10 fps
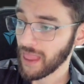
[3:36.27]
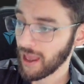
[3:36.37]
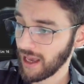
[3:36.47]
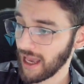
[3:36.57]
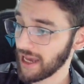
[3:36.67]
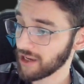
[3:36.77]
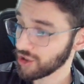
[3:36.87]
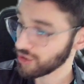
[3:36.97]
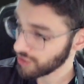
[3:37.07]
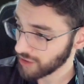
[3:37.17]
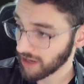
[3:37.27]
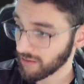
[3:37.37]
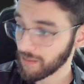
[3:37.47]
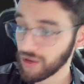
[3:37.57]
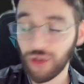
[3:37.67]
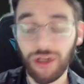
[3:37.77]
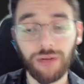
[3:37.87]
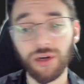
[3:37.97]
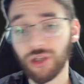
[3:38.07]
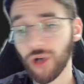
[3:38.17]
And you do got to remember, you need to
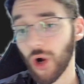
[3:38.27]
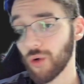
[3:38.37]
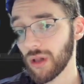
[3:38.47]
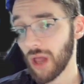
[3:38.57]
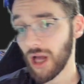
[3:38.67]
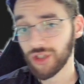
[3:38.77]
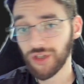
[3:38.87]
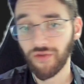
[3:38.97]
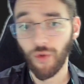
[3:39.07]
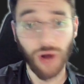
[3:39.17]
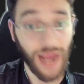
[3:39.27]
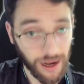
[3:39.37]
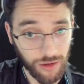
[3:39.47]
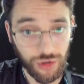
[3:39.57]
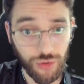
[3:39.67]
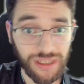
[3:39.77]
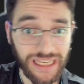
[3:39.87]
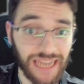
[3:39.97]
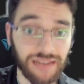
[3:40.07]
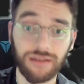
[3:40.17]
put in your own logic for how you
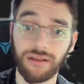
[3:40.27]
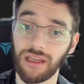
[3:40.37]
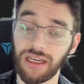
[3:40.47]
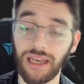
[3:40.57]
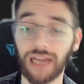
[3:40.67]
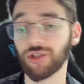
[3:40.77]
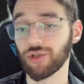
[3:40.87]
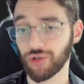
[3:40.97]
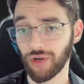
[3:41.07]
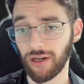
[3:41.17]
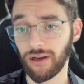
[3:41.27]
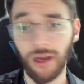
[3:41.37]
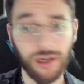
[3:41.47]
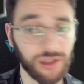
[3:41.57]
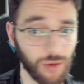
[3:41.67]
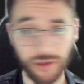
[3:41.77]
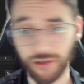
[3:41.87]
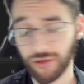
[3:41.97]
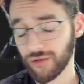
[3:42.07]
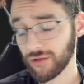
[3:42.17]
get the connection string. So whether
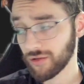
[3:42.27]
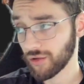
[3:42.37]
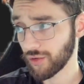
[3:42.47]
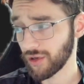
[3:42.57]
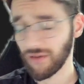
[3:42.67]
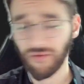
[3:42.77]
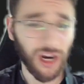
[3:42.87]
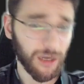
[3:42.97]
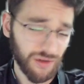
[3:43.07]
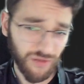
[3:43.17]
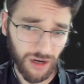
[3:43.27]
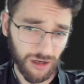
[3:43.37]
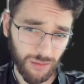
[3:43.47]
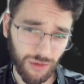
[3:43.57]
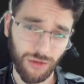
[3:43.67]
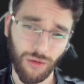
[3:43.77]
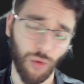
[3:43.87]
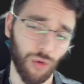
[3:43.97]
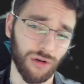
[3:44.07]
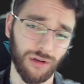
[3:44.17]
it's through an environment variable
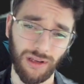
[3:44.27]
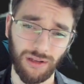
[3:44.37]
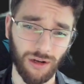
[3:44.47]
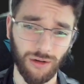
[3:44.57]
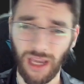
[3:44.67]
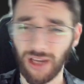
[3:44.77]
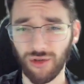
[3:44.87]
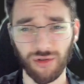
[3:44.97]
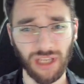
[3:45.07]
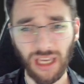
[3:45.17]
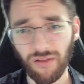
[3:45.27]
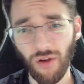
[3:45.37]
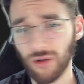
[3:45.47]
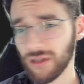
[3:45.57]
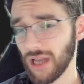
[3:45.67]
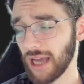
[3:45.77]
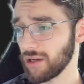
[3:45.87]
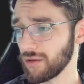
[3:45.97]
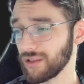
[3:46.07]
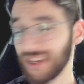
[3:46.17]
or, Azure's Key Vault, I
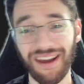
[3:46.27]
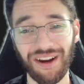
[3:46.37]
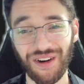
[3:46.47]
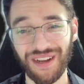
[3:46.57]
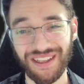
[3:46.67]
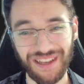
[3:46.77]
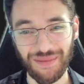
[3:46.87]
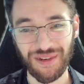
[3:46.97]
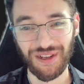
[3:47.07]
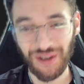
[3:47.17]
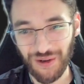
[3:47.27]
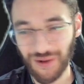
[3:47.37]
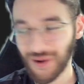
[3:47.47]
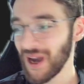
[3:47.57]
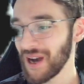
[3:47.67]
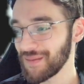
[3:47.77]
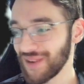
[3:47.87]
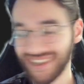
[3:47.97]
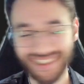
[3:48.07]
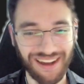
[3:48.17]
don't care, it's up to you.
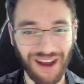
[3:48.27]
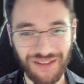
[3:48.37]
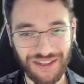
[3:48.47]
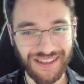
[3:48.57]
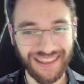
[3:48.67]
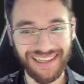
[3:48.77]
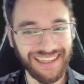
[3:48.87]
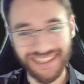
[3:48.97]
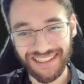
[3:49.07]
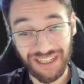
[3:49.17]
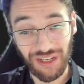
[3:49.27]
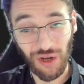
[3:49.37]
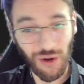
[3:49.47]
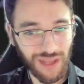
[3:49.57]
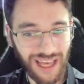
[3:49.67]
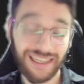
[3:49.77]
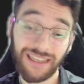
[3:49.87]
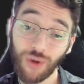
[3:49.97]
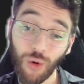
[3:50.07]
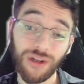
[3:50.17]
But obviously it doesn't know that,
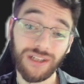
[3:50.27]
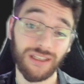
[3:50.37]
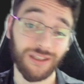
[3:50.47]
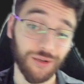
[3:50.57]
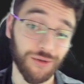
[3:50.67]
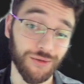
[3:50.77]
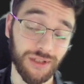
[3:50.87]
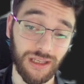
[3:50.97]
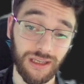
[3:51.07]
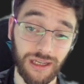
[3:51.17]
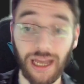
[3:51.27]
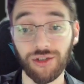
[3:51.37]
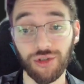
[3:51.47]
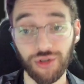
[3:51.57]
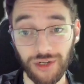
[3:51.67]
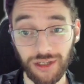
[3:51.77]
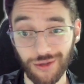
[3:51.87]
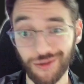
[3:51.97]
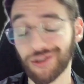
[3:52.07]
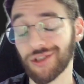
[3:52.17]
nor does it use the connection string
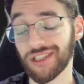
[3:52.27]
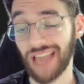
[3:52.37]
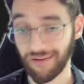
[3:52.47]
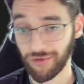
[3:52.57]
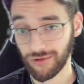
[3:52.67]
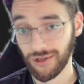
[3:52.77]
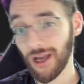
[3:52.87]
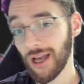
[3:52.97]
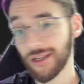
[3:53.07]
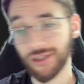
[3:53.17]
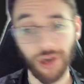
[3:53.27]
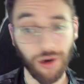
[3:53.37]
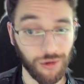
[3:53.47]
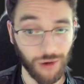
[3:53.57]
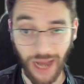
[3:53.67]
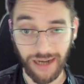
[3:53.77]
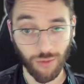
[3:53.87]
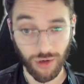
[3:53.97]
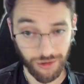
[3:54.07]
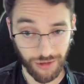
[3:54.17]
used to scaffold. So I didn't
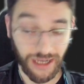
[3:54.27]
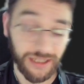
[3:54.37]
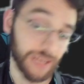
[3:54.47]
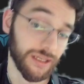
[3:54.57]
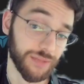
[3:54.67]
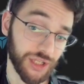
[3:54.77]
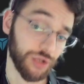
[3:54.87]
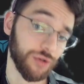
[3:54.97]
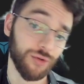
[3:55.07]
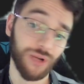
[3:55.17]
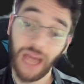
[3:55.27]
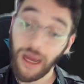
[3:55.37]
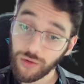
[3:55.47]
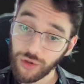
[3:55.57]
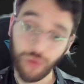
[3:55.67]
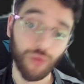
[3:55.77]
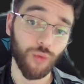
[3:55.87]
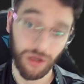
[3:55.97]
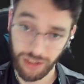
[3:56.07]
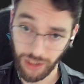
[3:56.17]
want to do that because that's up to you and how you
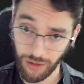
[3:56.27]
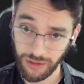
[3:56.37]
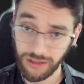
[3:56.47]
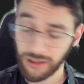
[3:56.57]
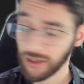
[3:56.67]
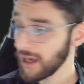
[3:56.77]
want to code it.